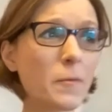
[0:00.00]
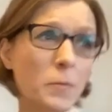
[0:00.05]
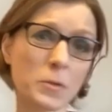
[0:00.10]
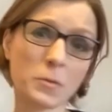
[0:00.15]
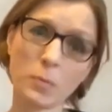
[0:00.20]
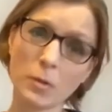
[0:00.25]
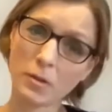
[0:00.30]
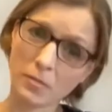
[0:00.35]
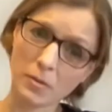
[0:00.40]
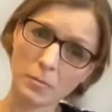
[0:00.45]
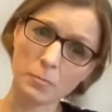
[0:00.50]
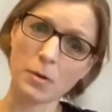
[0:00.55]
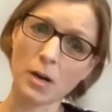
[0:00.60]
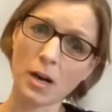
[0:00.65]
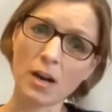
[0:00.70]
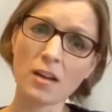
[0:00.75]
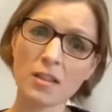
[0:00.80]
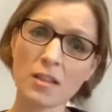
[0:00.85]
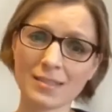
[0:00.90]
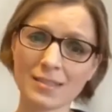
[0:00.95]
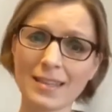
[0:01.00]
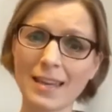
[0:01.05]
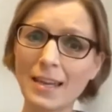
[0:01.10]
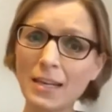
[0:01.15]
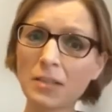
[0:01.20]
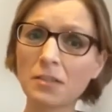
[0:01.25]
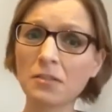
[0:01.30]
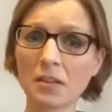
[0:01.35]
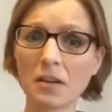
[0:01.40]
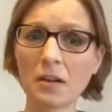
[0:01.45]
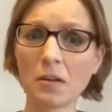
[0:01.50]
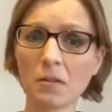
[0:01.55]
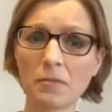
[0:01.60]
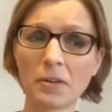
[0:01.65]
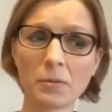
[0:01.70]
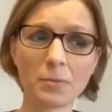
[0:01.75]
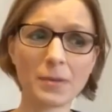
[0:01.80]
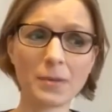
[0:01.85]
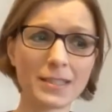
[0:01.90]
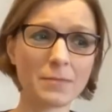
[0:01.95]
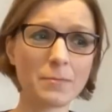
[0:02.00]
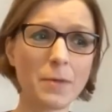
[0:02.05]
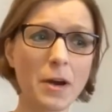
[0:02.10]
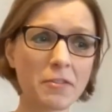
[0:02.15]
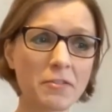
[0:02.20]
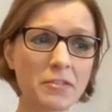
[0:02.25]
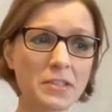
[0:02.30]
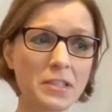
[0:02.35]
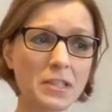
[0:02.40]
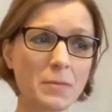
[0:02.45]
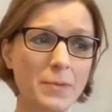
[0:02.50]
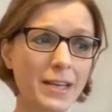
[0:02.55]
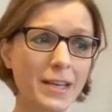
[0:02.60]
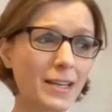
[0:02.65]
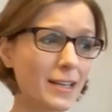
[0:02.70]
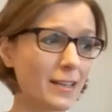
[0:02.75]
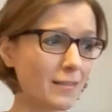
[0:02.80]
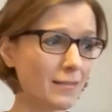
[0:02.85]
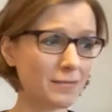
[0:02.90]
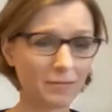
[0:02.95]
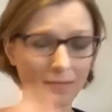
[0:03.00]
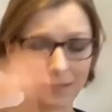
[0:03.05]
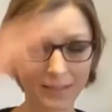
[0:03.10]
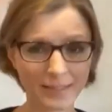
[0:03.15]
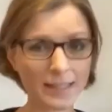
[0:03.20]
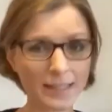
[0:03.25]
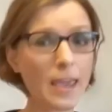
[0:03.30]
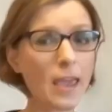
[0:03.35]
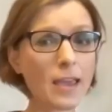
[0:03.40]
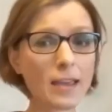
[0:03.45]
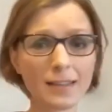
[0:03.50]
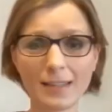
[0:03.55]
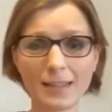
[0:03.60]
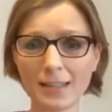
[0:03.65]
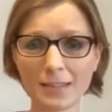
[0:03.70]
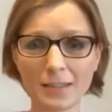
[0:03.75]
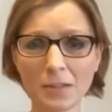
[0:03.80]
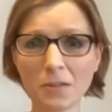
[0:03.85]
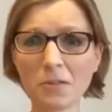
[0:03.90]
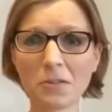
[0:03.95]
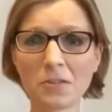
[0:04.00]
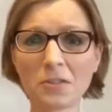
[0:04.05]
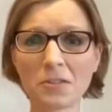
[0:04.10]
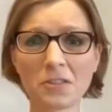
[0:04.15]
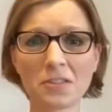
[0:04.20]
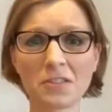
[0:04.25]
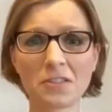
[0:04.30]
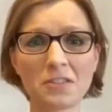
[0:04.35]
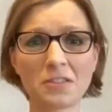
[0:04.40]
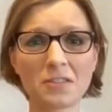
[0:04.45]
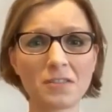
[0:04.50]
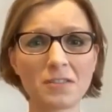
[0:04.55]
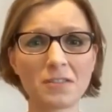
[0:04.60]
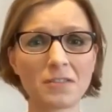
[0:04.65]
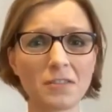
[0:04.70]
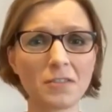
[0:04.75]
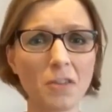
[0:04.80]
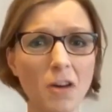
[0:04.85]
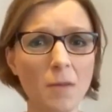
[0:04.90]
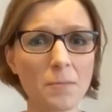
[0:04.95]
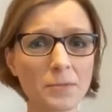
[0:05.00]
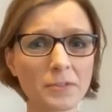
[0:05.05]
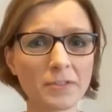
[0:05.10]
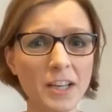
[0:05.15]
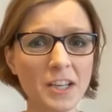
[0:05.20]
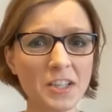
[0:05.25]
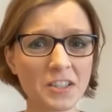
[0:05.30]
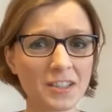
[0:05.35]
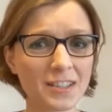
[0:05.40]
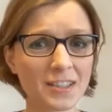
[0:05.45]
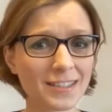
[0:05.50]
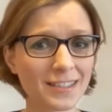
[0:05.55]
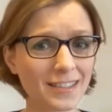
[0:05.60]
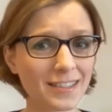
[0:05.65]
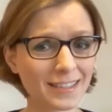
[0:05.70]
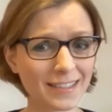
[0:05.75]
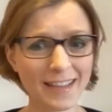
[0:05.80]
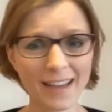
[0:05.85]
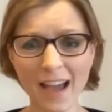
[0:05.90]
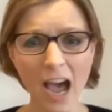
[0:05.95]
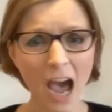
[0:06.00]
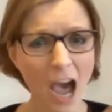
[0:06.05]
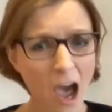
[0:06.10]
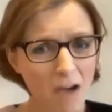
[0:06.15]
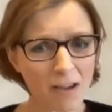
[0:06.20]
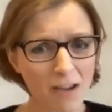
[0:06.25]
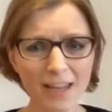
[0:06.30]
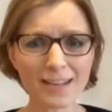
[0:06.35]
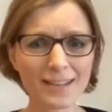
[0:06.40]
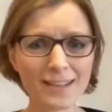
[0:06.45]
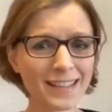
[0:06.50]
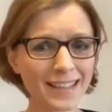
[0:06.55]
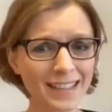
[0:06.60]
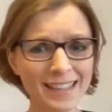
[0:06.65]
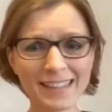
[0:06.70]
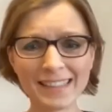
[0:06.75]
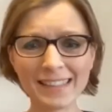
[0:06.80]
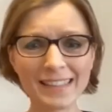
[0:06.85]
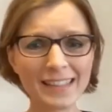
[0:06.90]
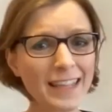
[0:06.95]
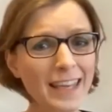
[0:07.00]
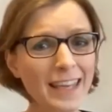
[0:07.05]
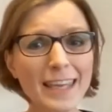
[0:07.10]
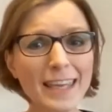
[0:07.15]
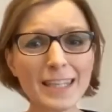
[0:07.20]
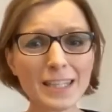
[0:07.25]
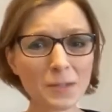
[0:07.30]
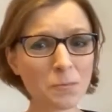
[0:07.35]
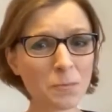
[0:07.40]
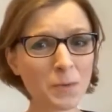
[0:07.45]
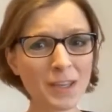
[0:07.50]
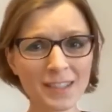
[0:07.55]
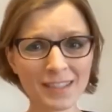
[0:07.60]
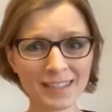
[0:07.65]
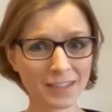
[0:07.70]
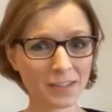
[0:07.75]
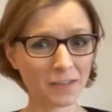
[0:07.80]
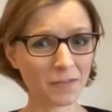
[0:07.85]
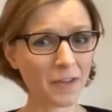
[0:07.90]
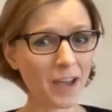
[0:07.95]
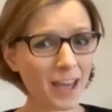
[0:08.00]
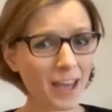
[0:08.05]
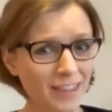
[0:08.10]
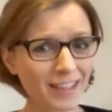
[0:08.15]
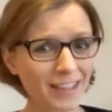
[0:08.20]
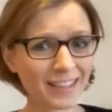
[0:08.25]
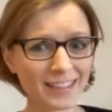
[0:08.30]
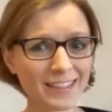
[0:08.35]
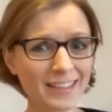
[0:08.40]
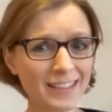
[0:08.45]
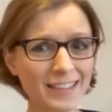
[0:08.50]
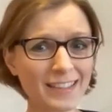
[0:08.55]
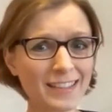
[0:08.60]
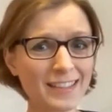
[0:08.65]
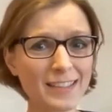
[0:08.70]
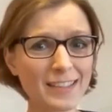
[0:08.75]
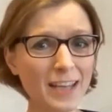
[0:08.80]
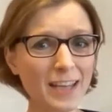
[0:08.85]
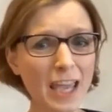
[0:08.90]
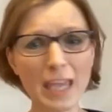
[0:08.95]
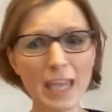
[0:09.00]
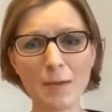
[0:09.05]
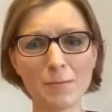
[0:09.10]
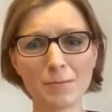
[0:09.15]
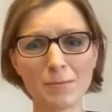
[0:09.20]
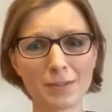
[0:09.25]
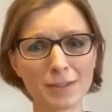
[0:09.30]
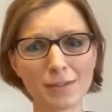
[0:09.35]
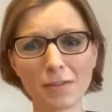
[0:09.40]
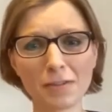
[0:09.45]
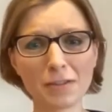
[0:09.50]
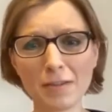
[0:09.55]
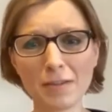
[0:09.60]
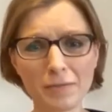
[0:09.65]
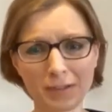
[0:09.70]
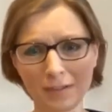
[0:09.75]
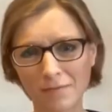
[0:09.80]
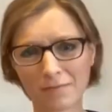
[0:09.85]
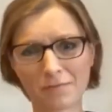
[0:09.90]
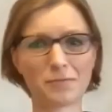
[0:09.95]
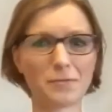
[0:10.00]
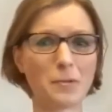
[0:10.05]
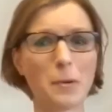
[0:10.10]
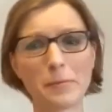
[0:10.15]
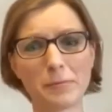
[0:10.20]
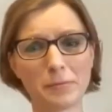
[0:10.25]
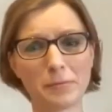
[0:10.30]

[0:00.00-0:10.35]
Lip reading: was one of the paths into the whole workplace democracy debate. Seeing these huge corporations, how can these be sort of ethically tamed, not even from